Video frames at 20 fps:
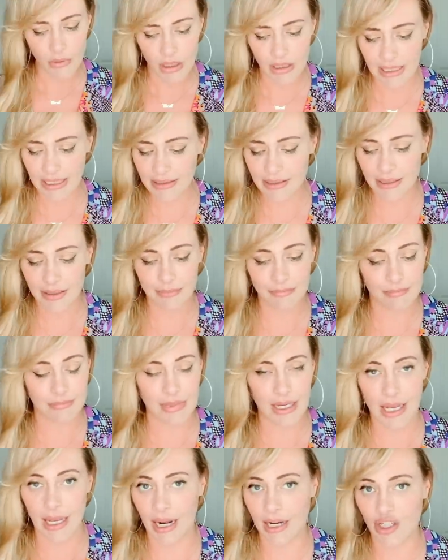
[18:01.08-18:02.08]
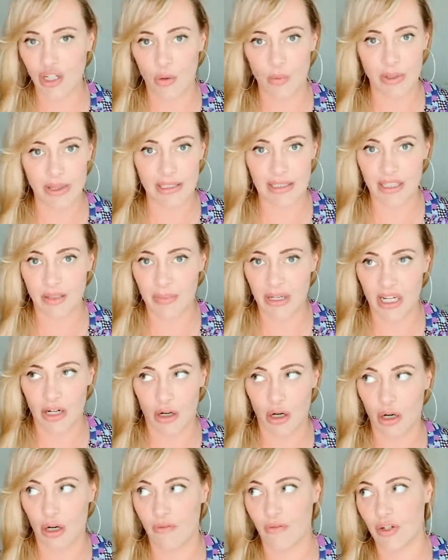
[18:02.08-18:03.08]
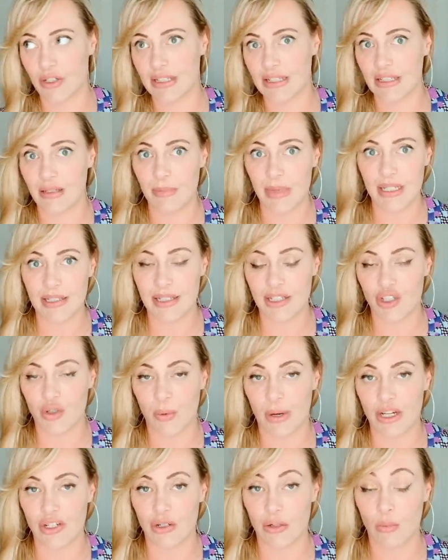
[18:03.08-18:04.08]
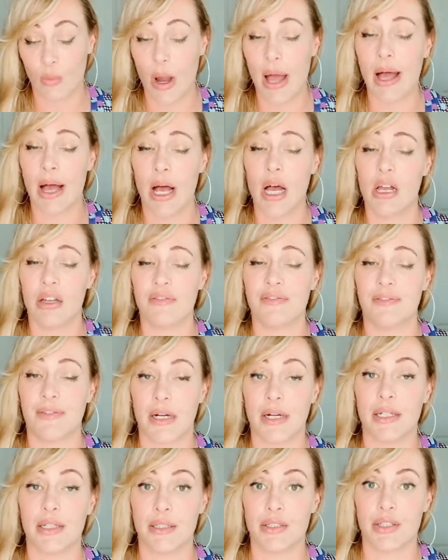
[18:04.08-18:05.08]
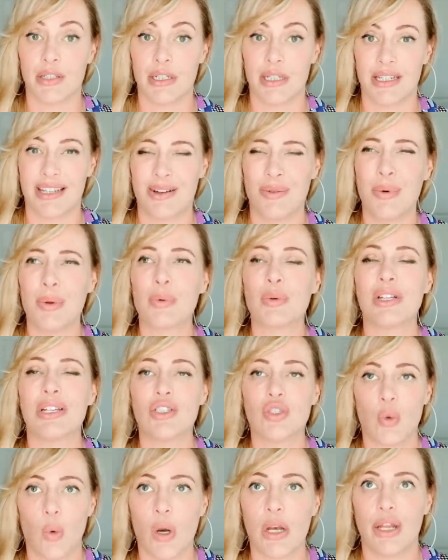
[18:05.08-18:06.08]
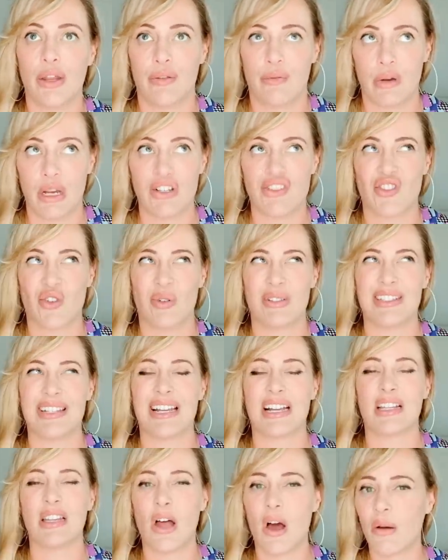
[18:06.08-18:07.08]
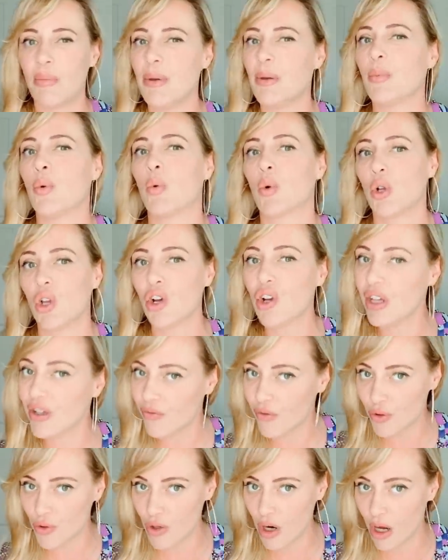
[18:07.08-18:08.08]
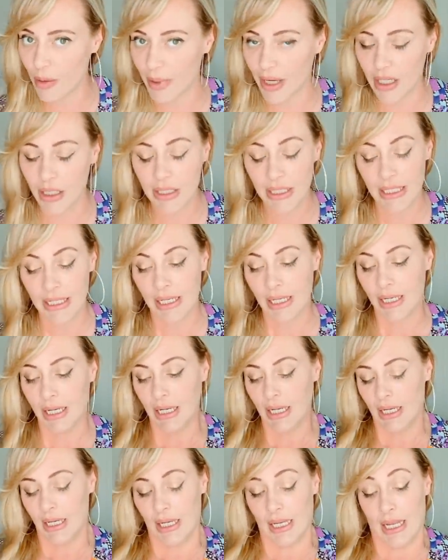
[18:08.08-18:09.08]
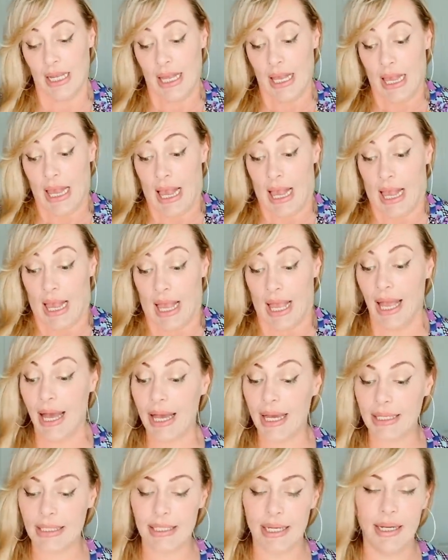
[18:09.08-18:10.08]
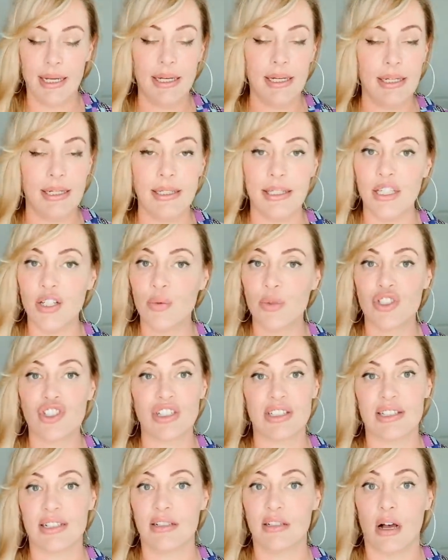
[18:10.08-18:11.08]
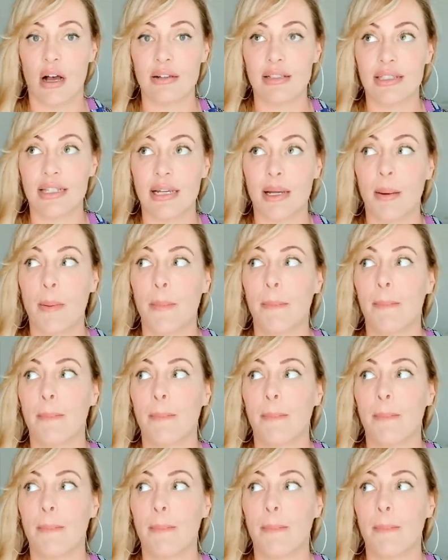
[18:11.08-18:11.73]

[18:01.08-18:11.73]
It's and I don't want this to be a her versus me situation. Well, it fucking turned into that. We were like 23, so it's like a lot of people were looking for drama. And it was just exhausting.